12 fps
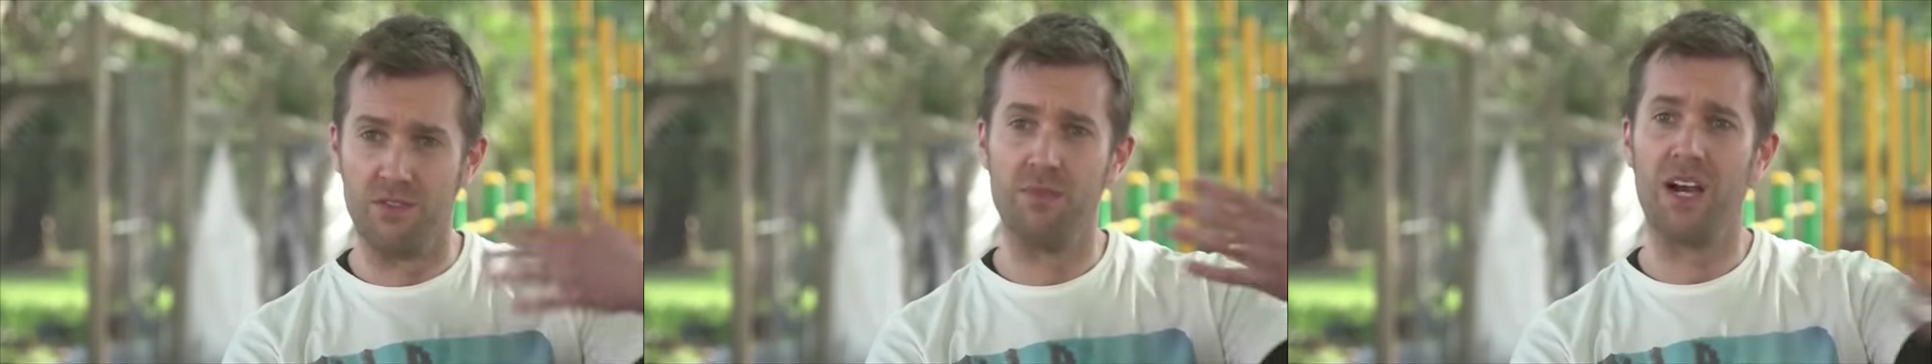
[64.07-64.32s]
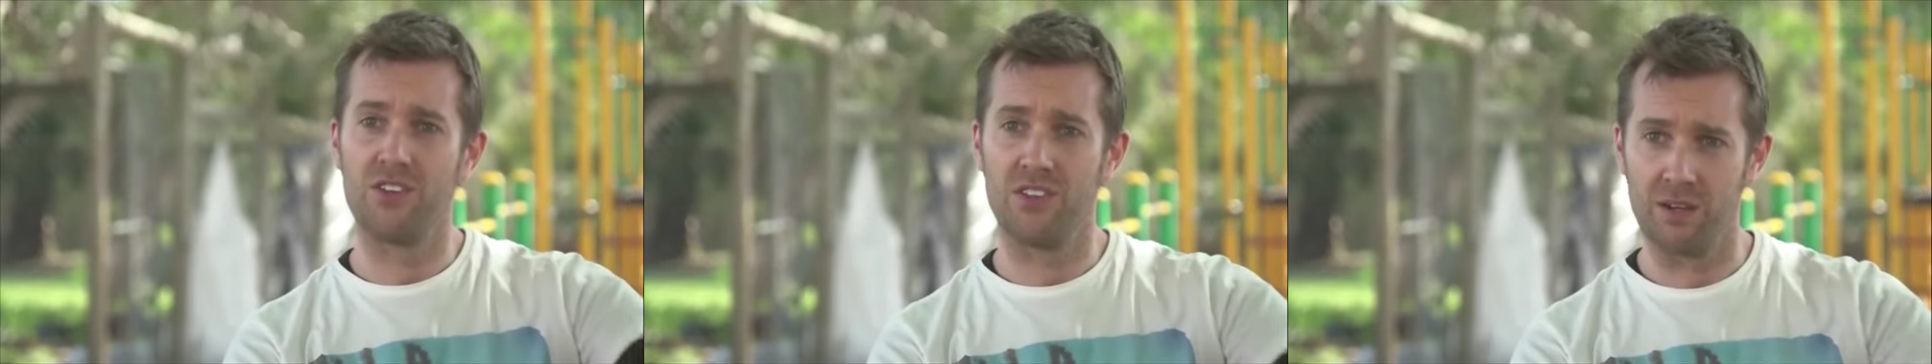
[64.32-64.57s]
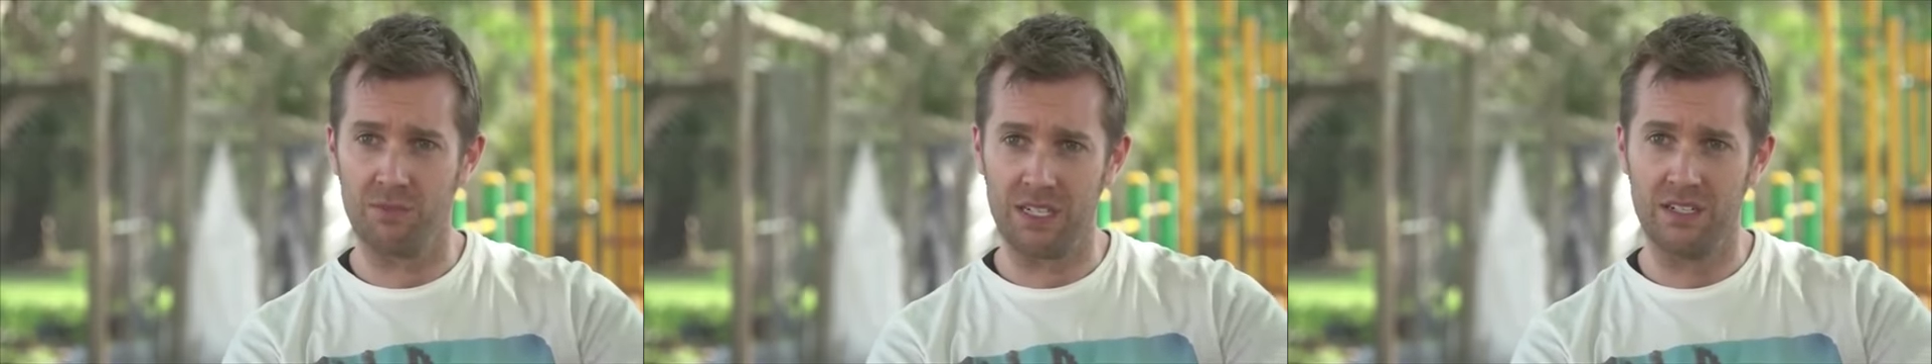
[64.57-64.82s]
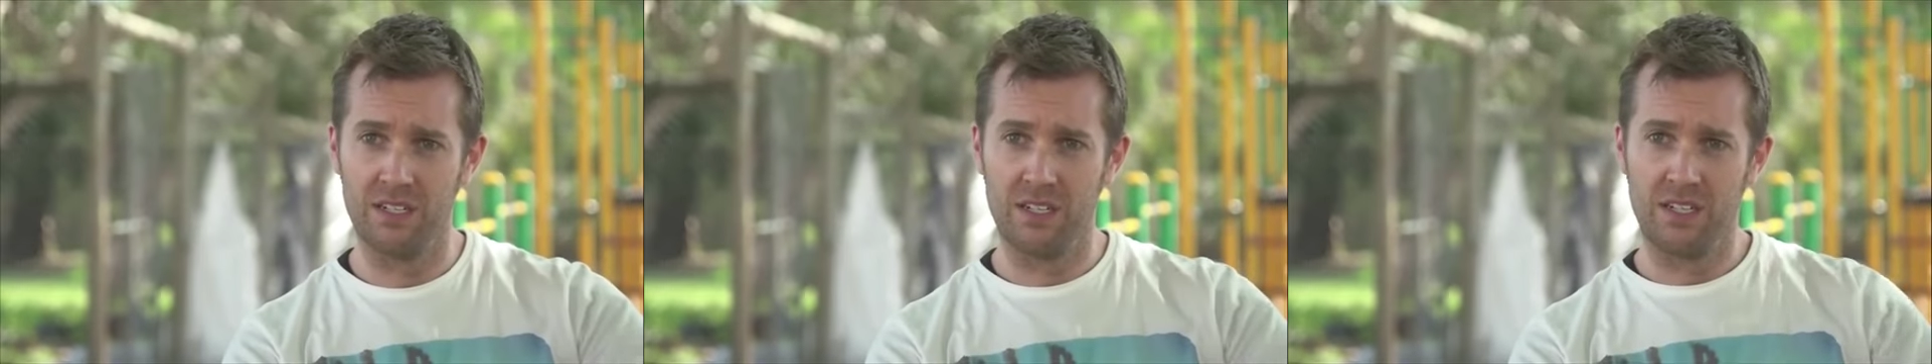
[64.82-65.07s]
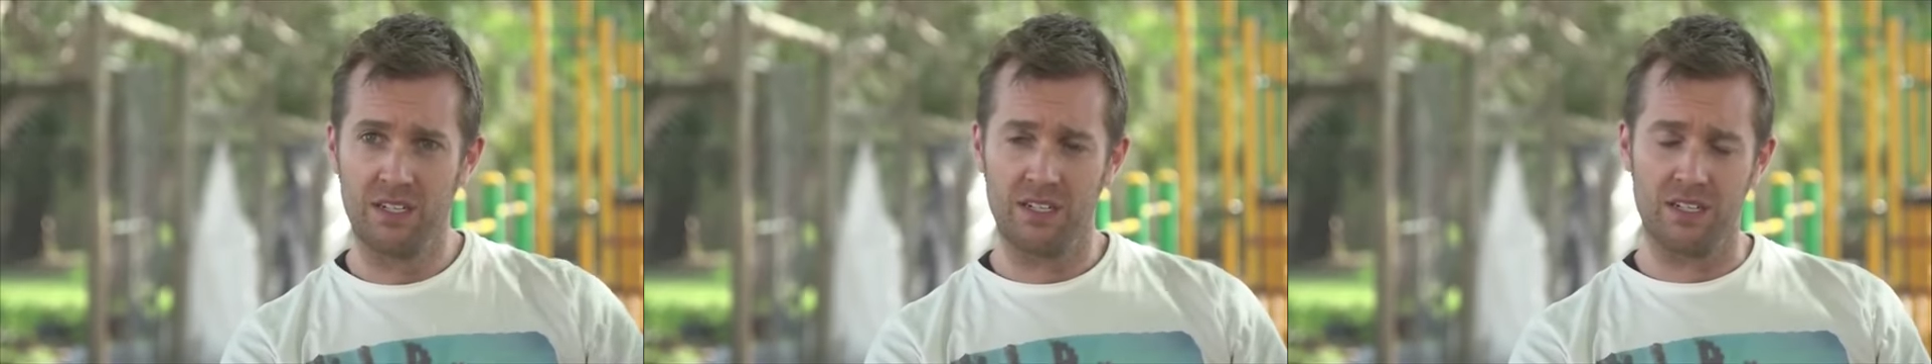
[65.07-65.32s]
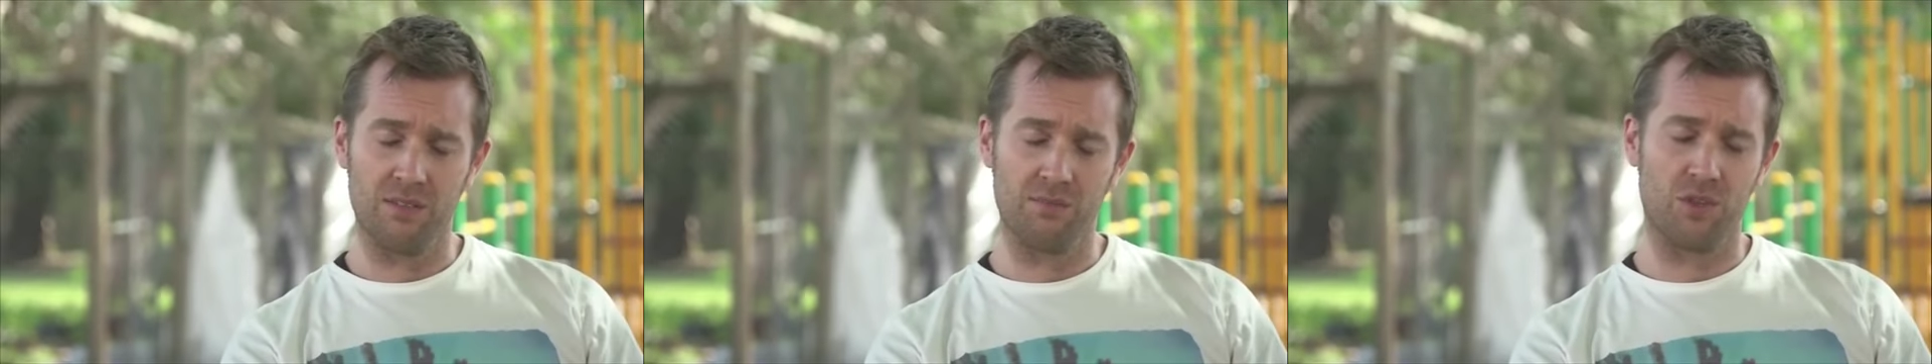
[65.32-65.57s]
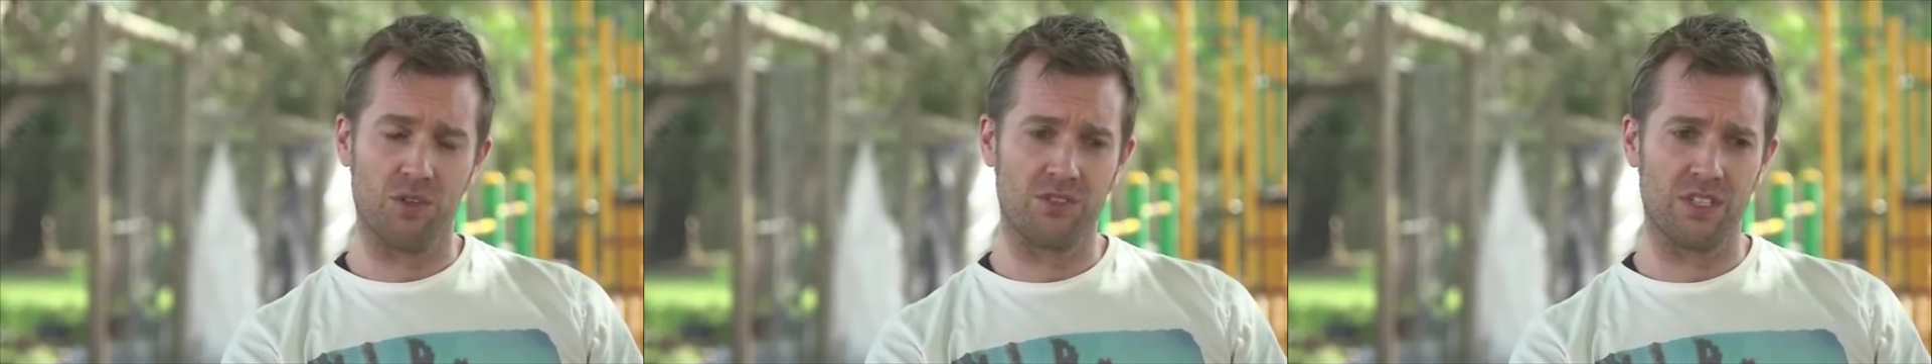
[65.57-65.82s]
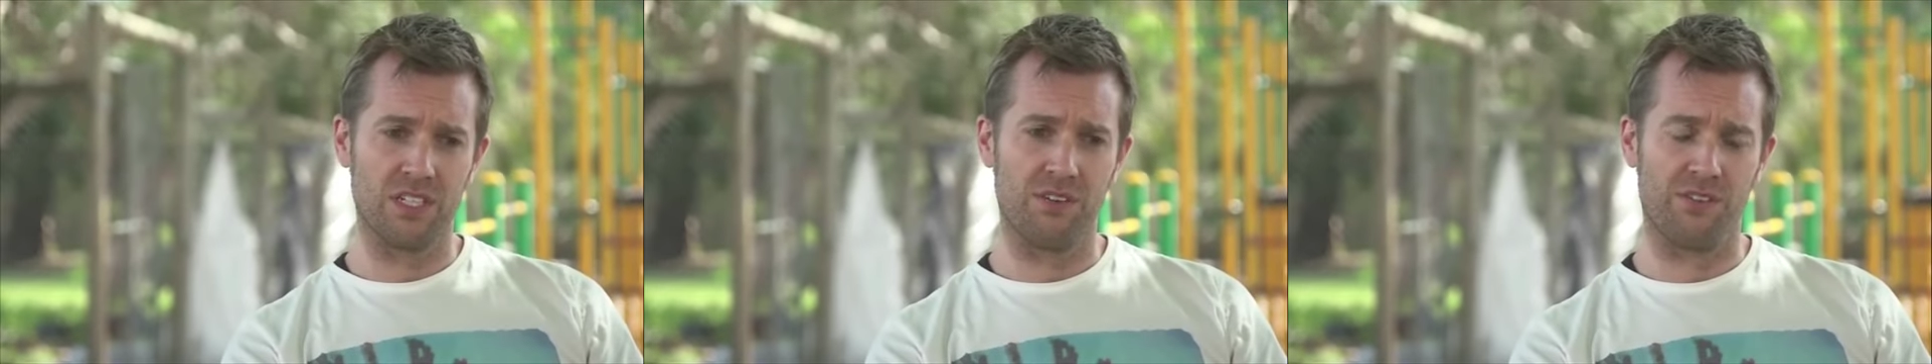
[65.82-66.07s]
information at me
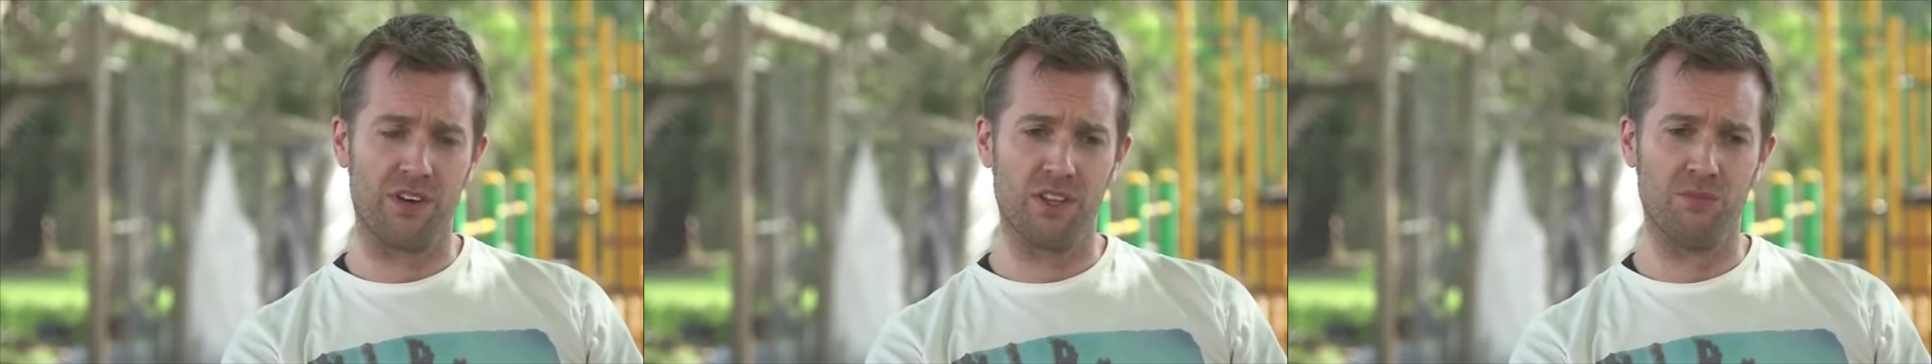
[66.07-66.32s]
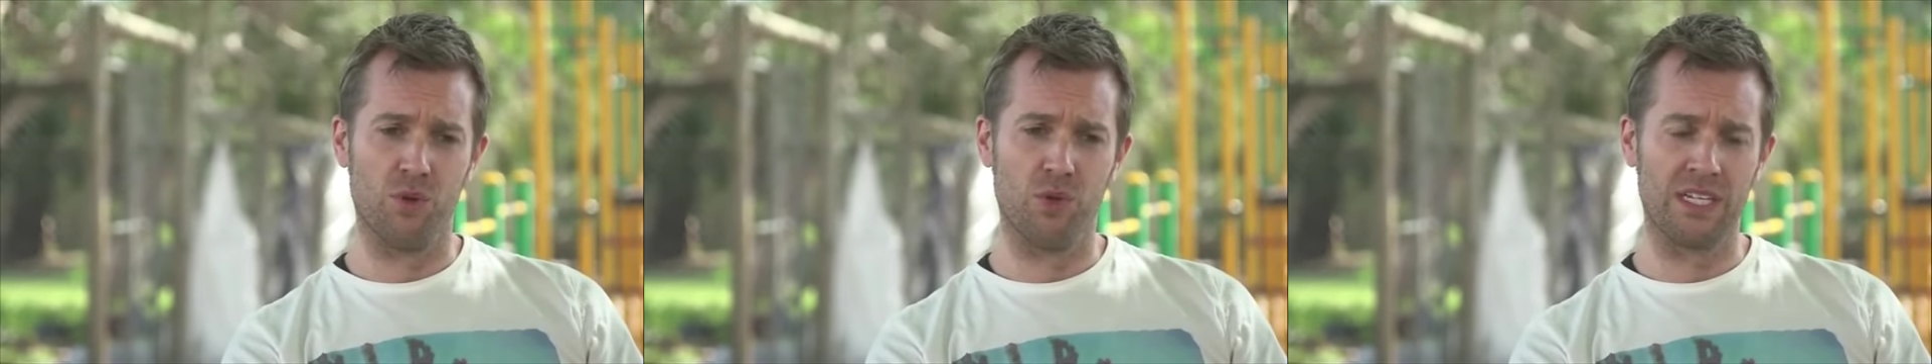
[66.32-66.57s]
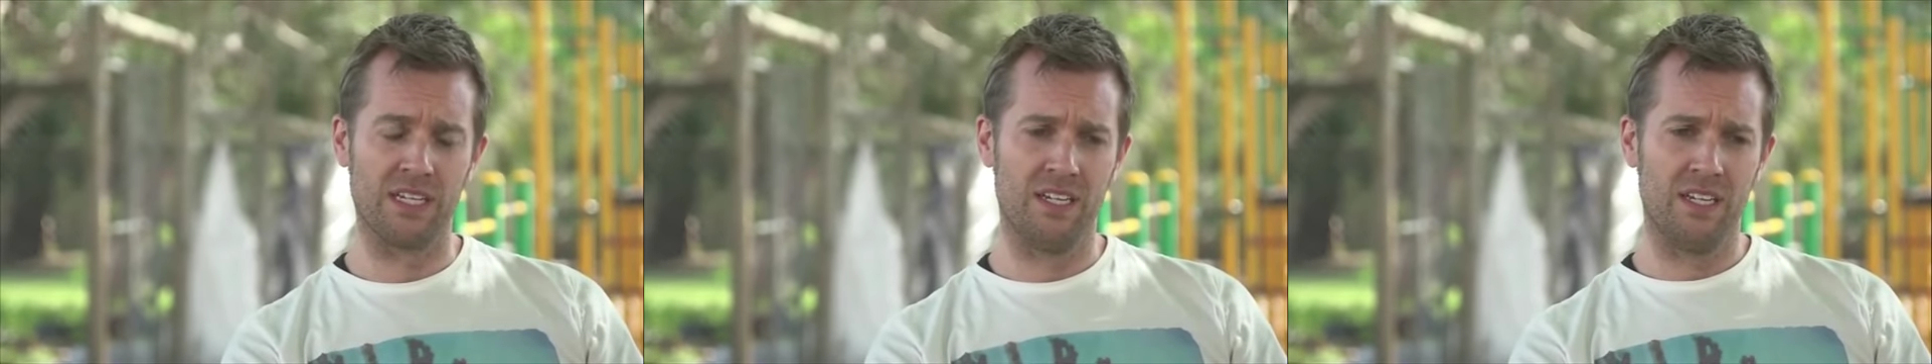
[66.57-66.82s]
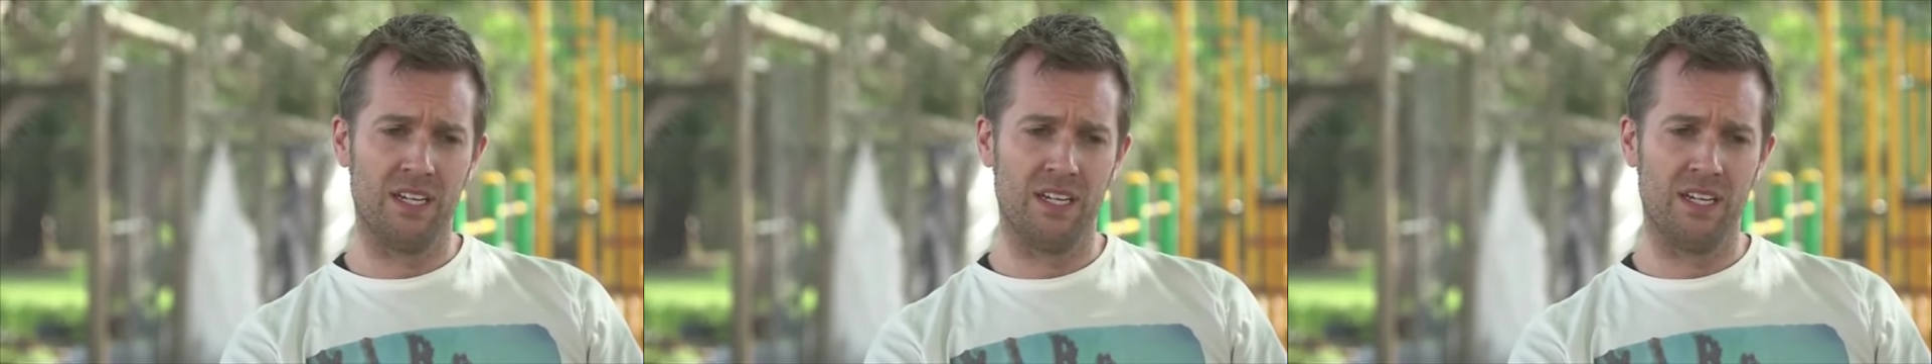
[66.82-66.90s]
constantly throughout the morning,